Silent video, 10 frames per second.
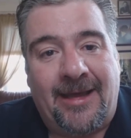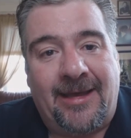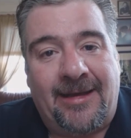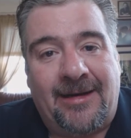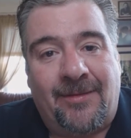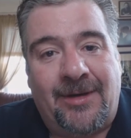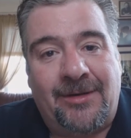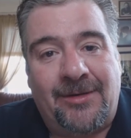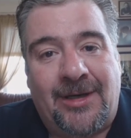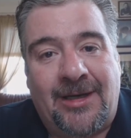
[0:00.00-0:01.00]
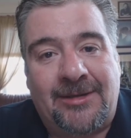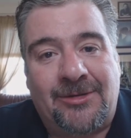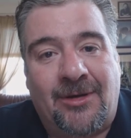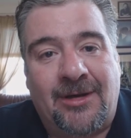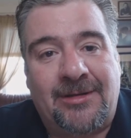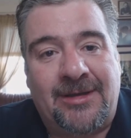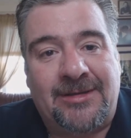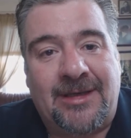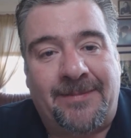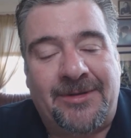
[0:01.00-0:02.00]
And I want to talk
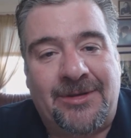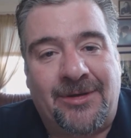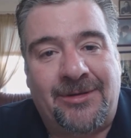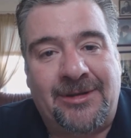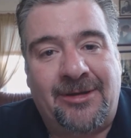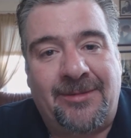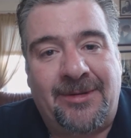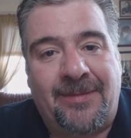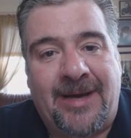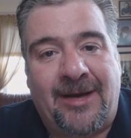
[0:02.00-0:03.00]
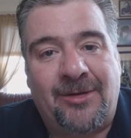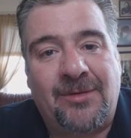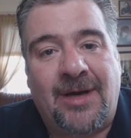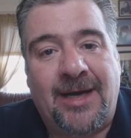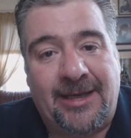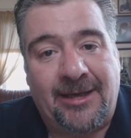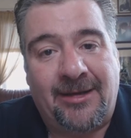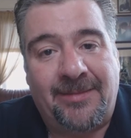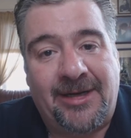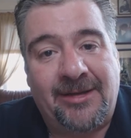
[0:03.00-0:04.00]
this episode a little bit about who I
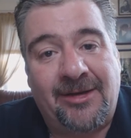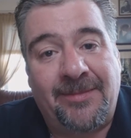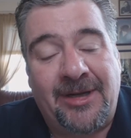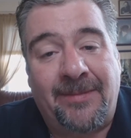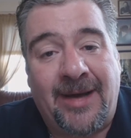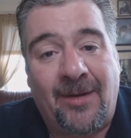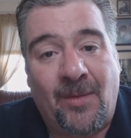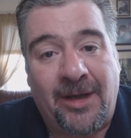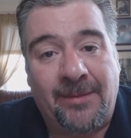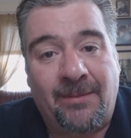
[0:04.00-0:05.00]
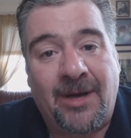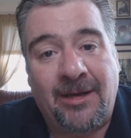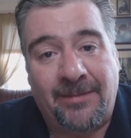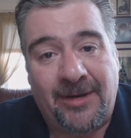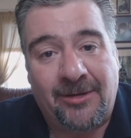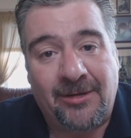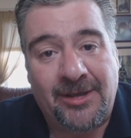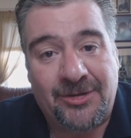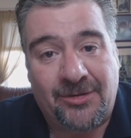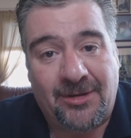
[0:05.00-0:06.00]
am and a little bit about what Mender
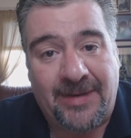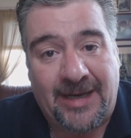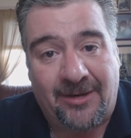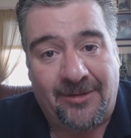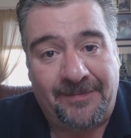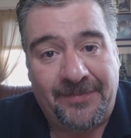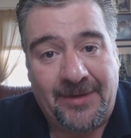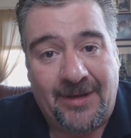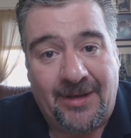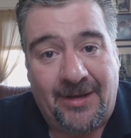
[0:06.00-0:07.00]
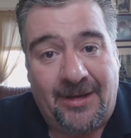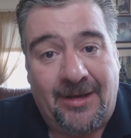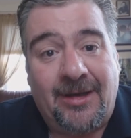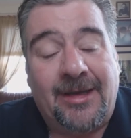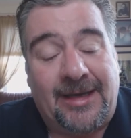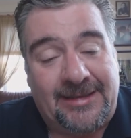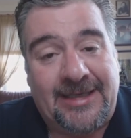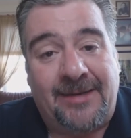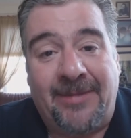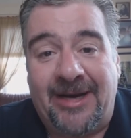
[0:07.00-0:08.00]
is all about. Like I
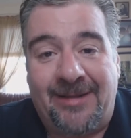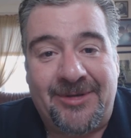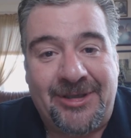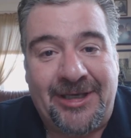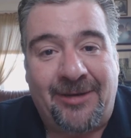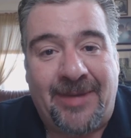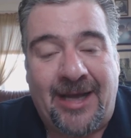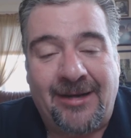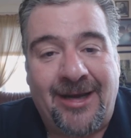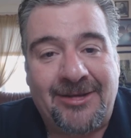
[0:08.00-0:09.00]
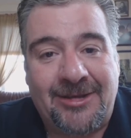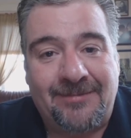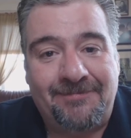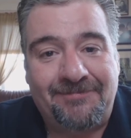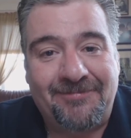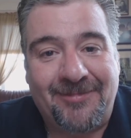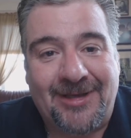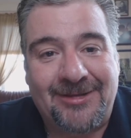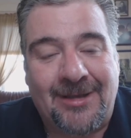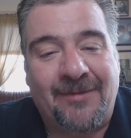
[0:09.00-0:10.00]
said, my name is Leo Battenhausen.
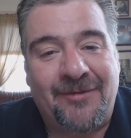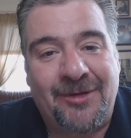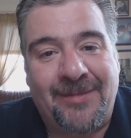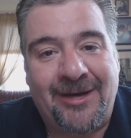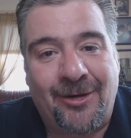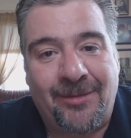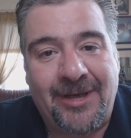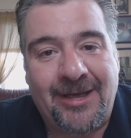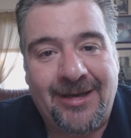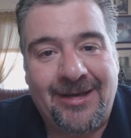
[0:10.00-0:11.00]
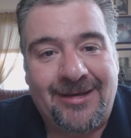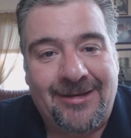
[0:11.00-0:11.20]
Some of you may know me,